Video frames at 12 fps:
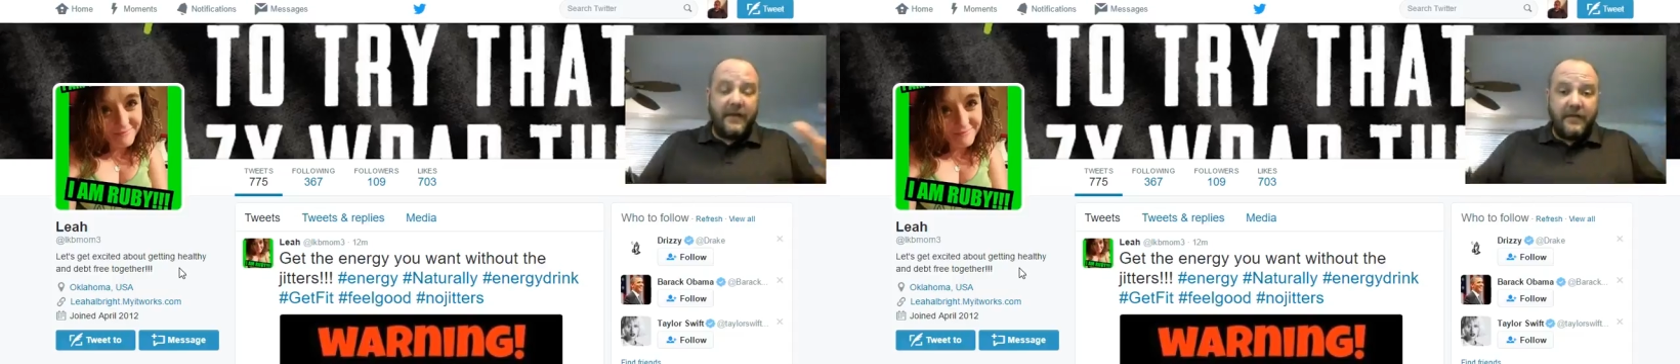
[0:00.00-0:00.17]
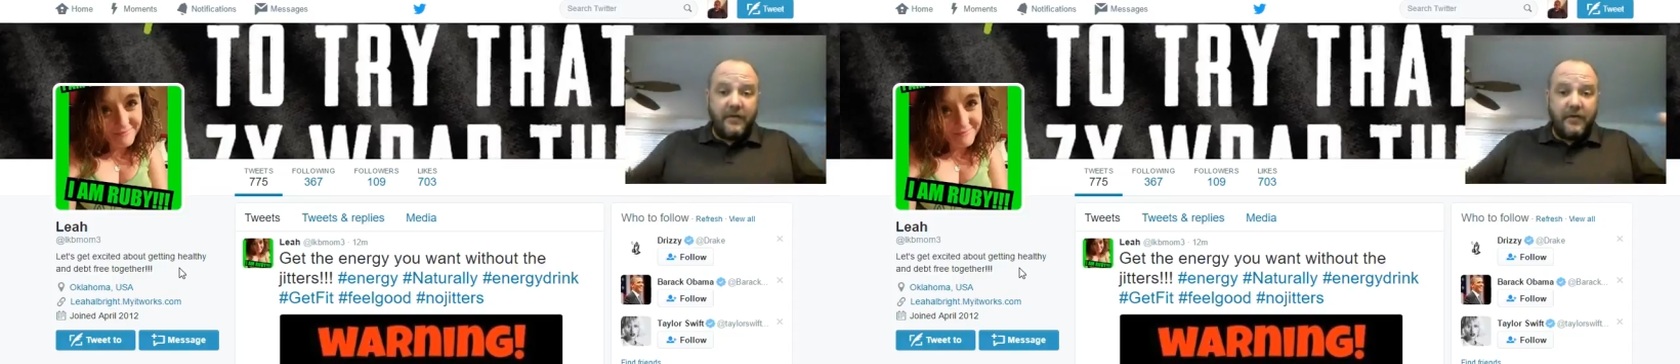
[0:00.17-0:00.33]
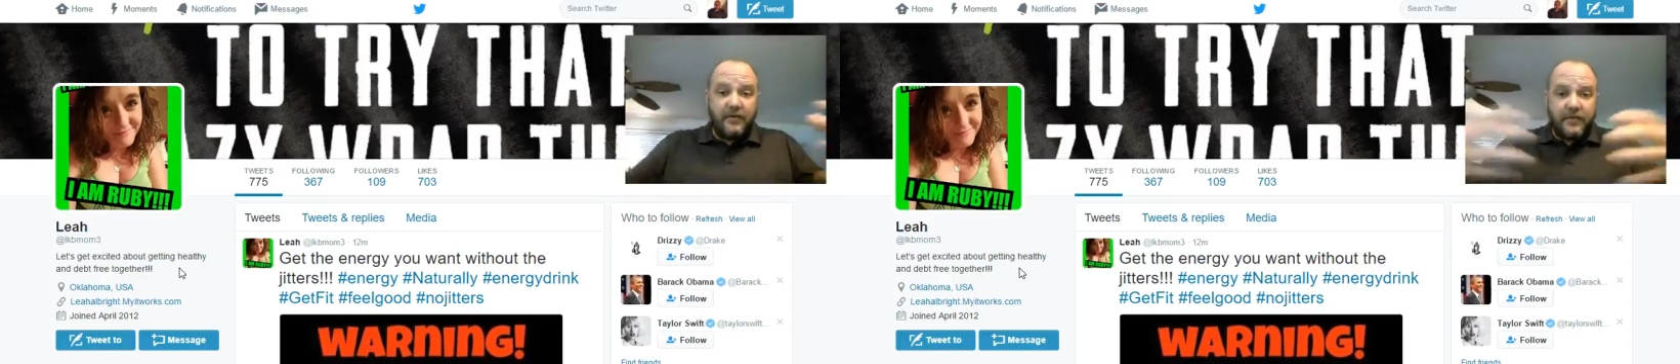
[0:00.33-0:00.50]

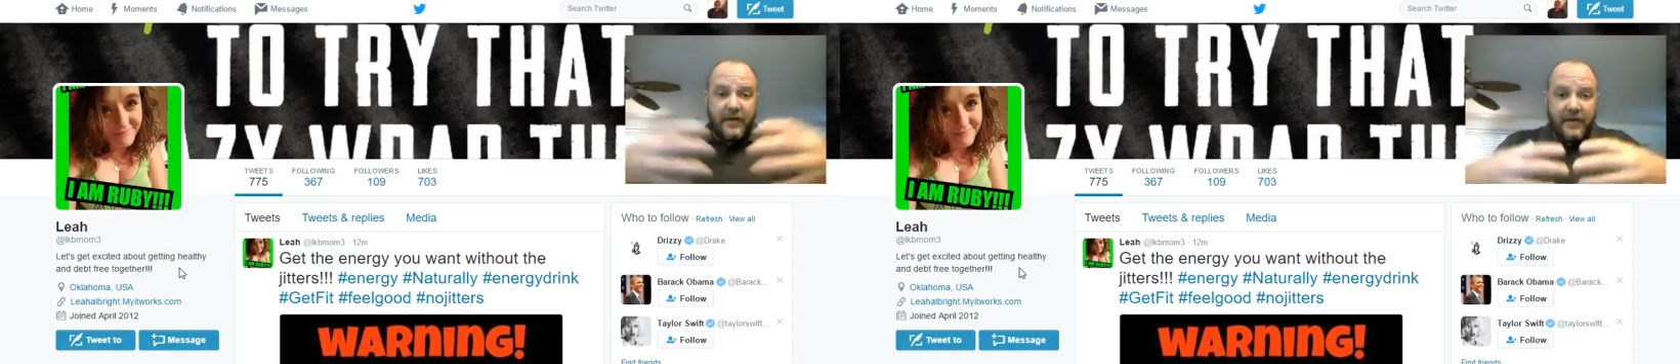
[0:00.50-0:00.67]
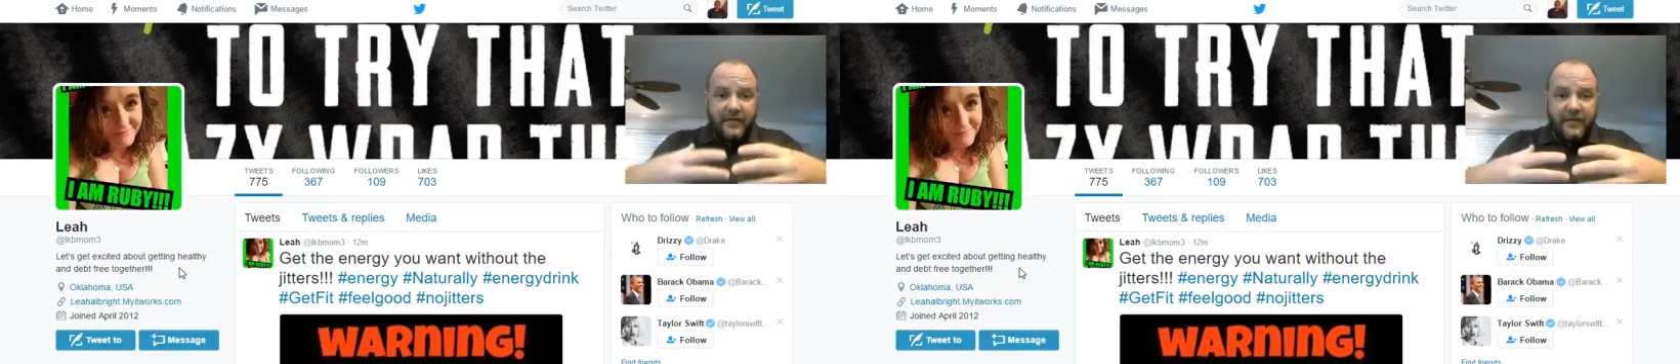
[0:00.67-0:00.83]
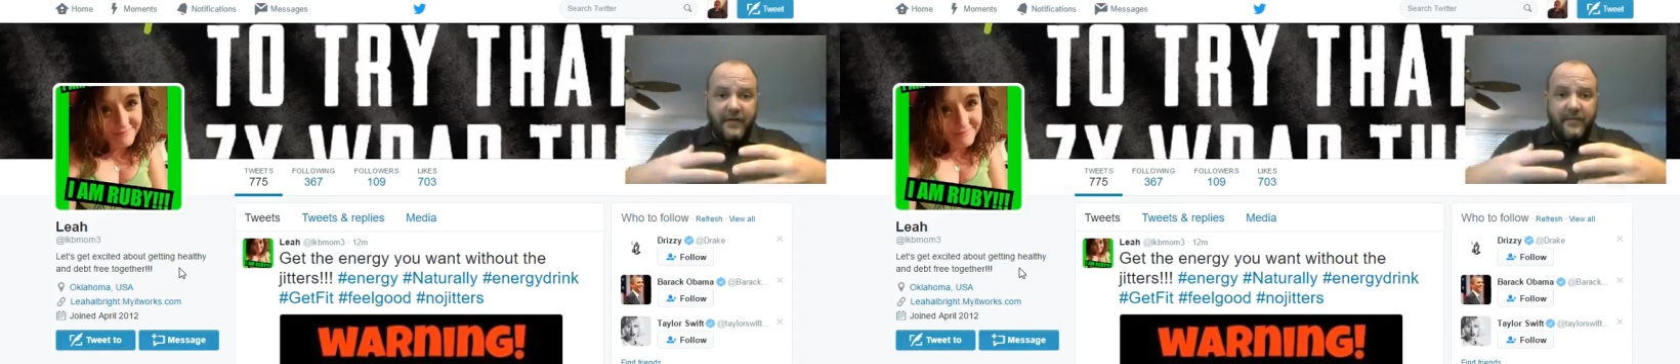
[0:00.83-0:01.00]
you
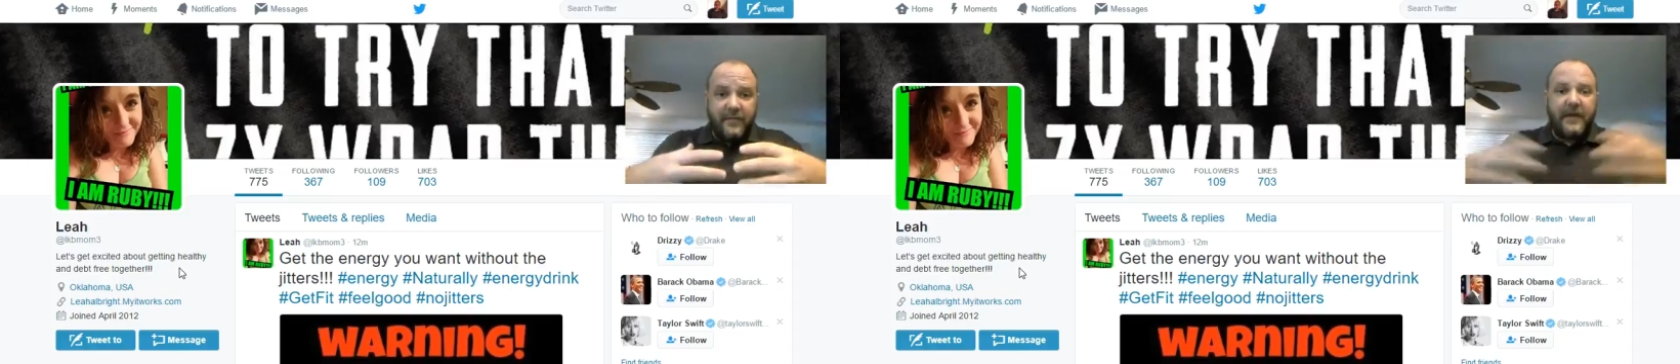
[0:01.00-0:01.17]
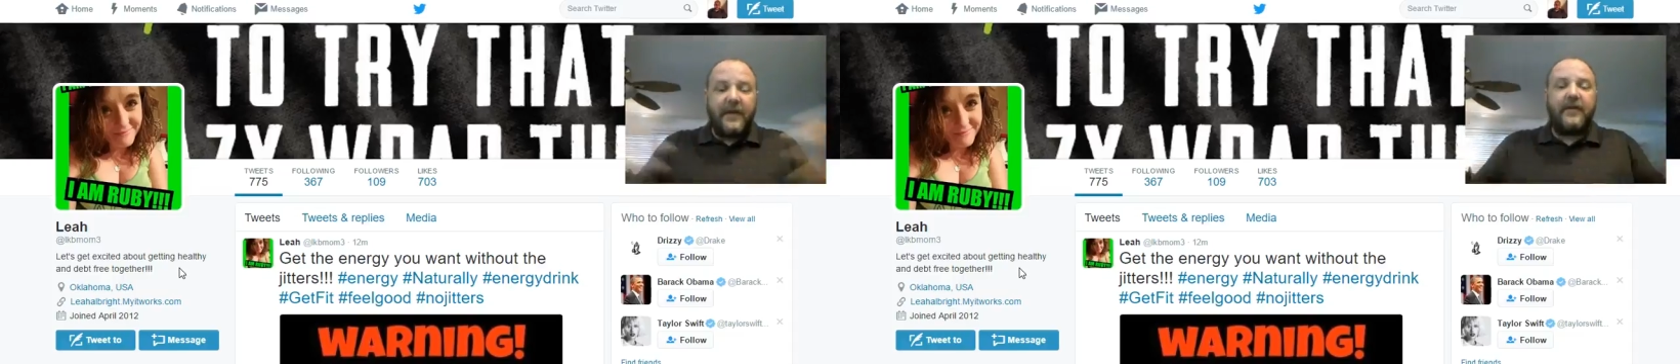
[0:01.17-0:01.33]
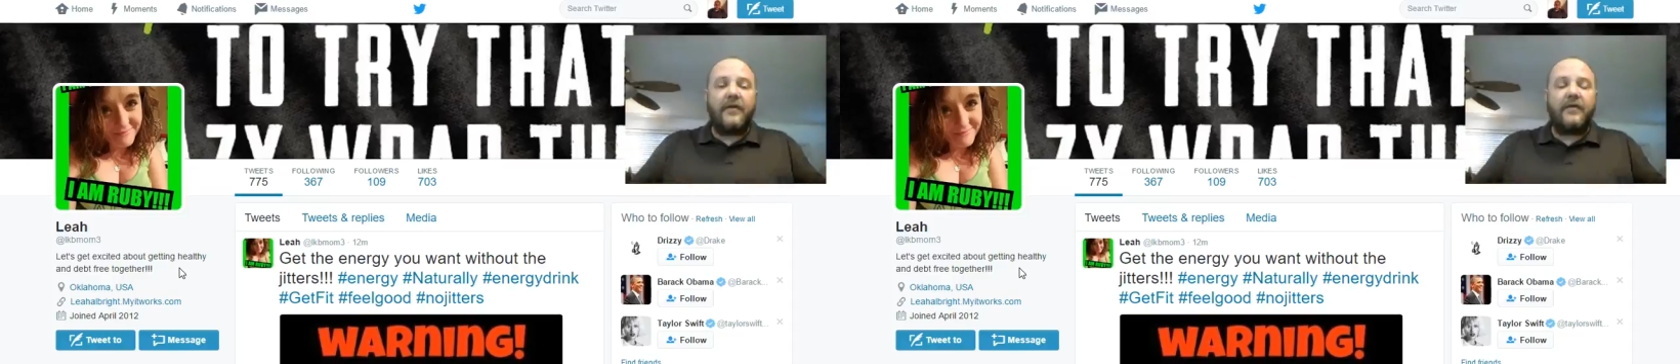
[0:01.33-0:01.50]
attract them, and then